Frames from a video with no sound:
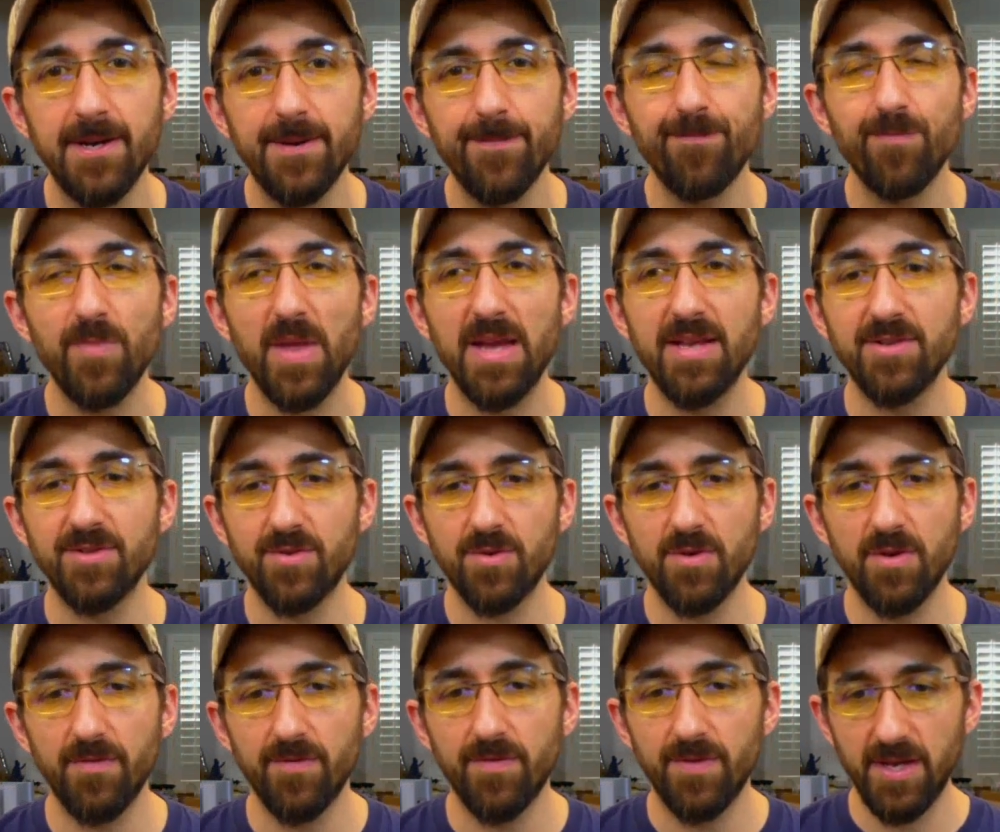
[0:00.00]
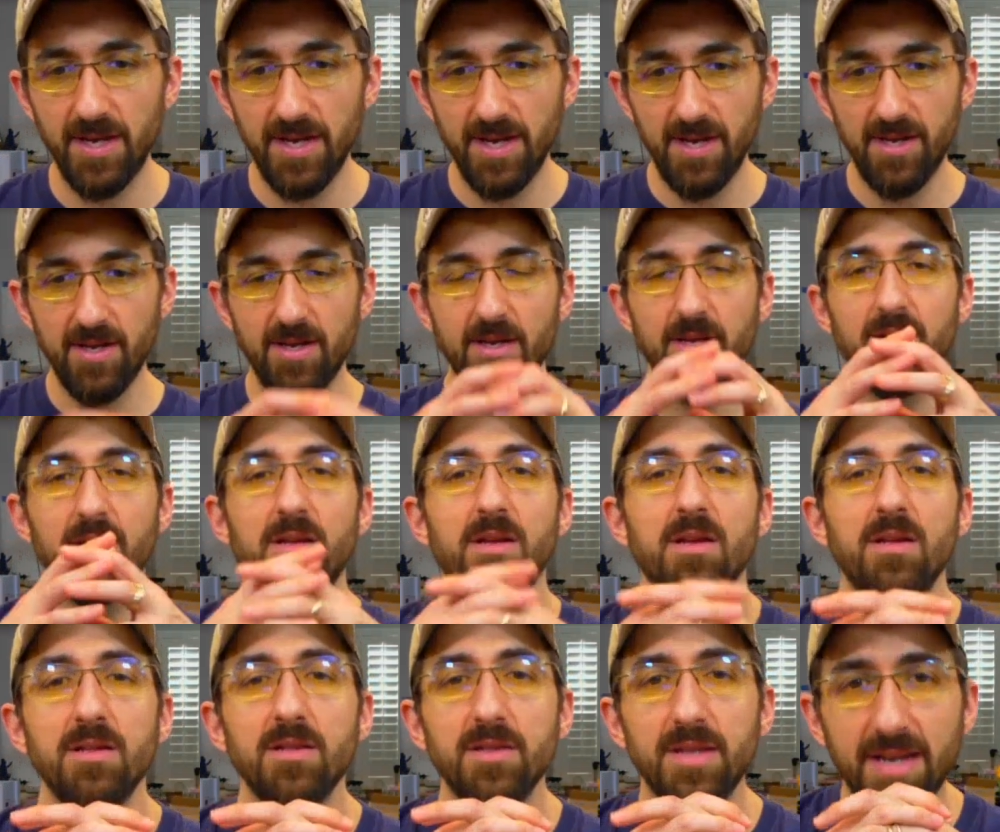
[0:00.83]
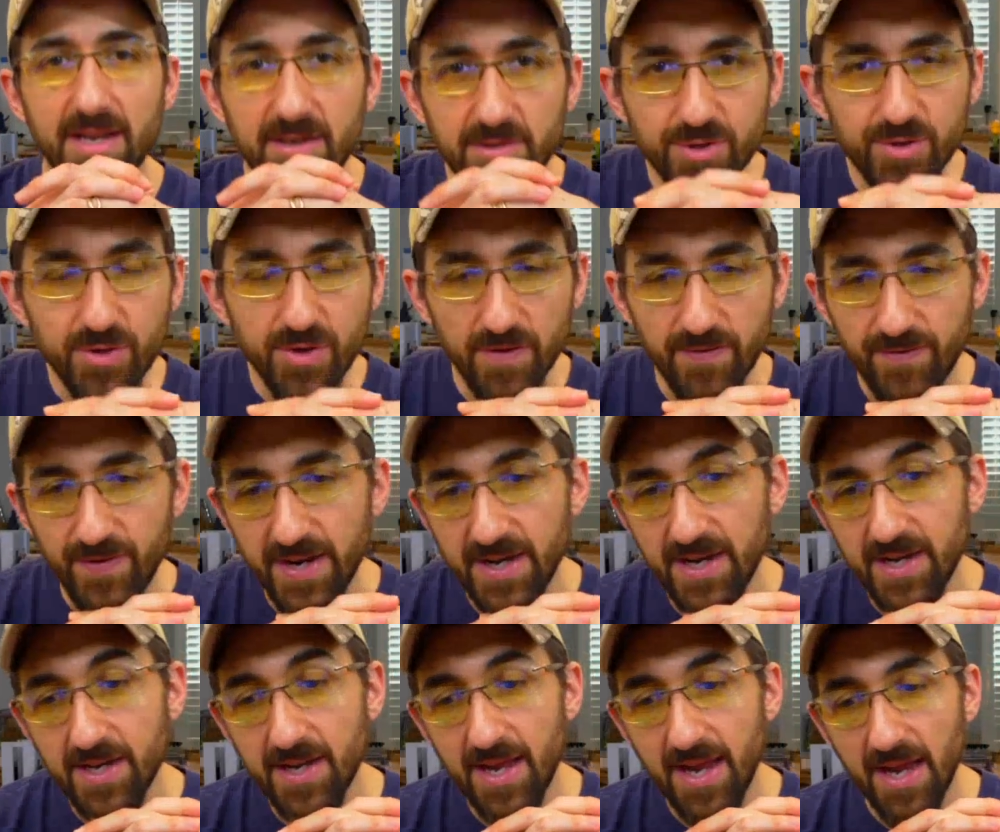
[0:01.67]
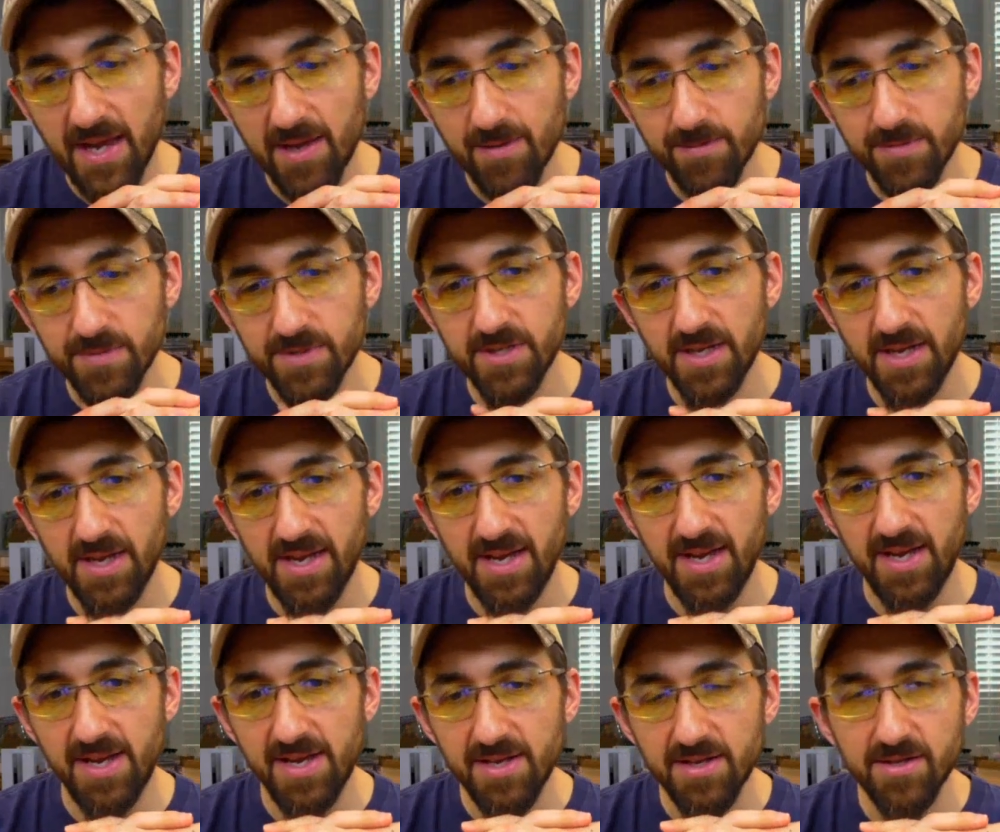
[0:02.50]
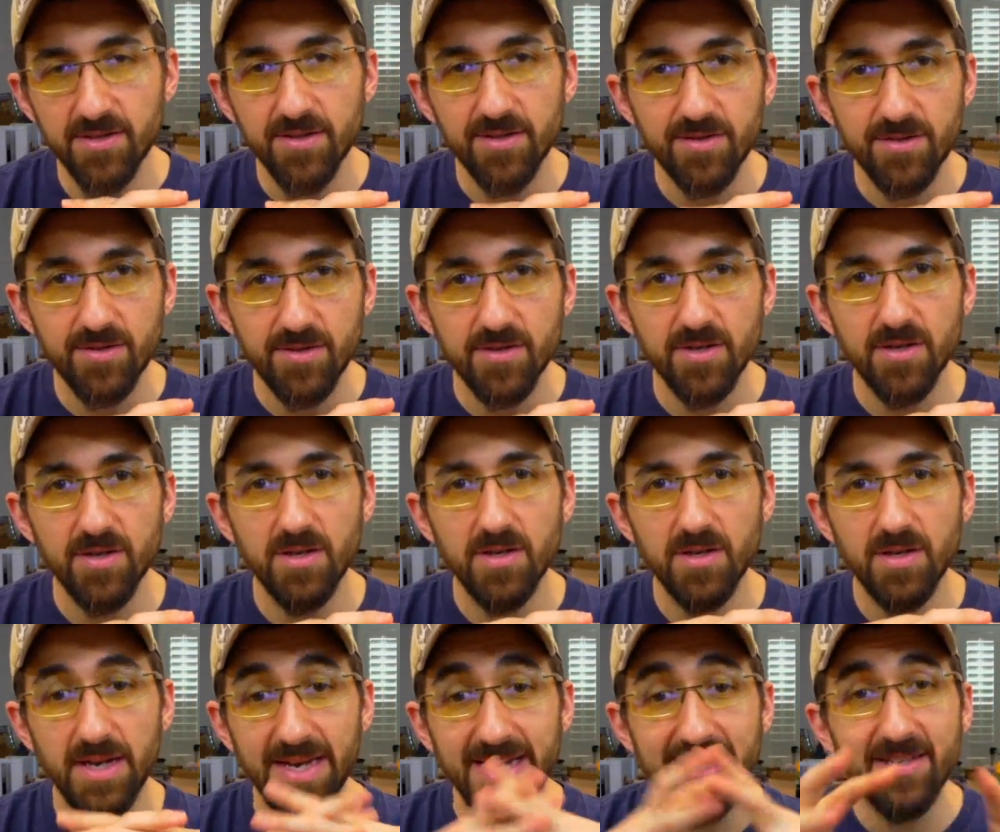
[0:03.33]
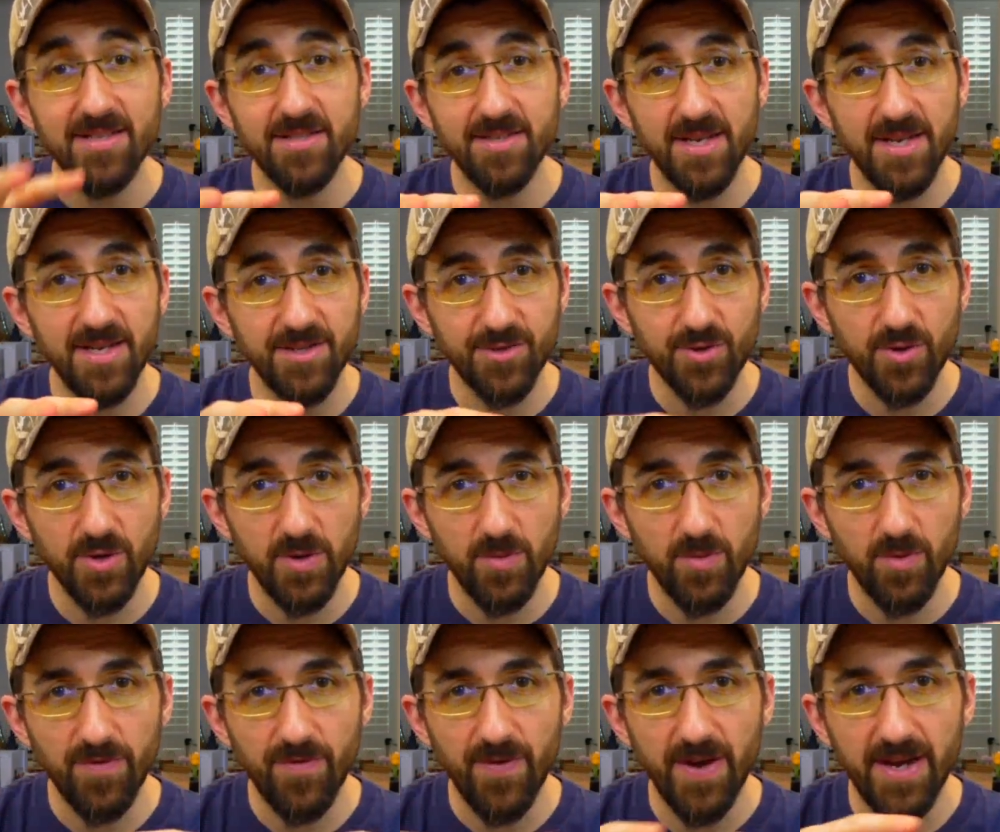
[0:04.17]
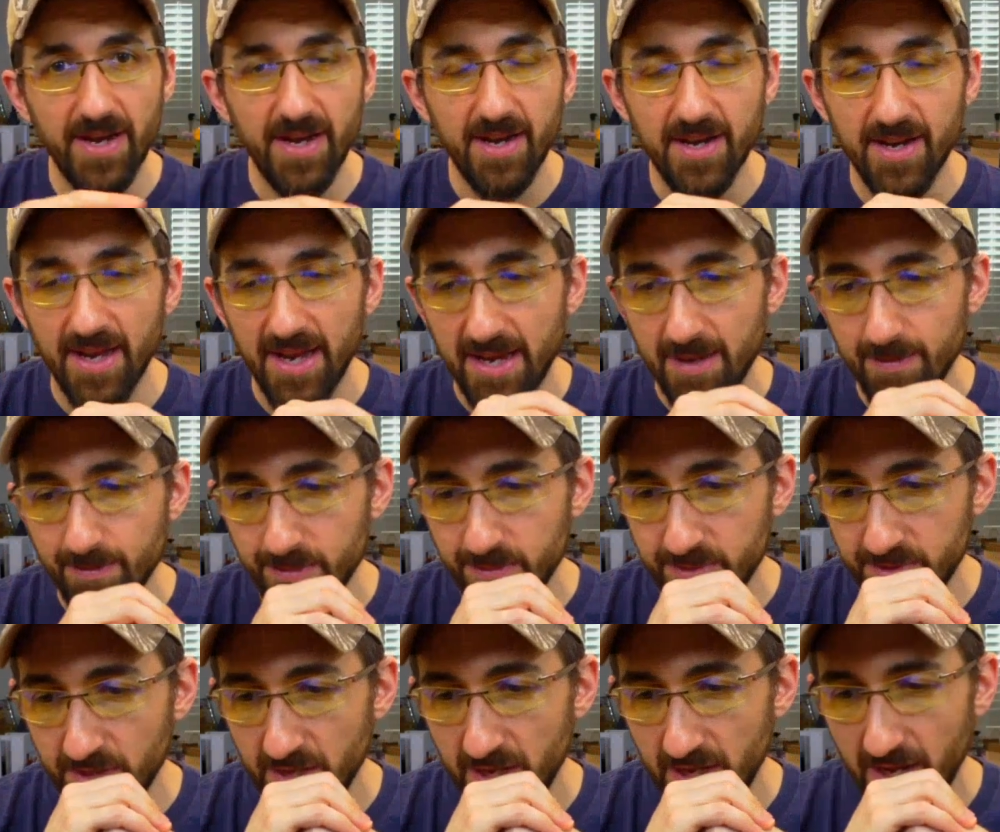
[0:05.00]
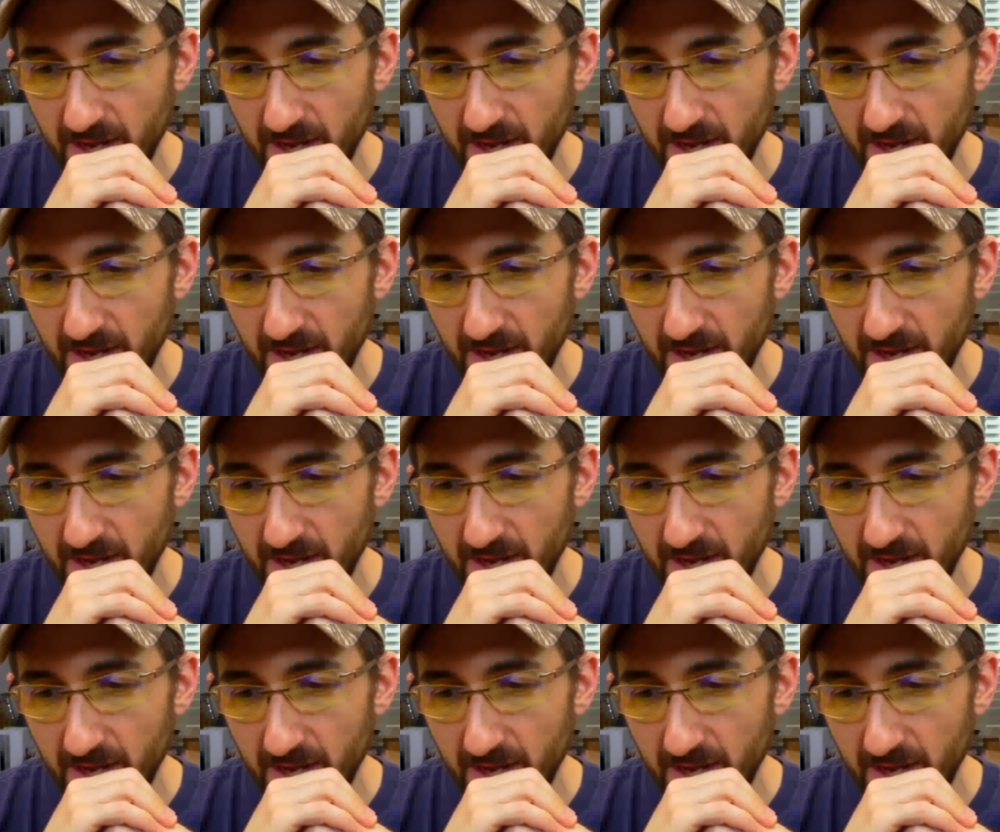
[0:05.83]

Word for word: and sort of the the history of fighting games, his his history with fighting games,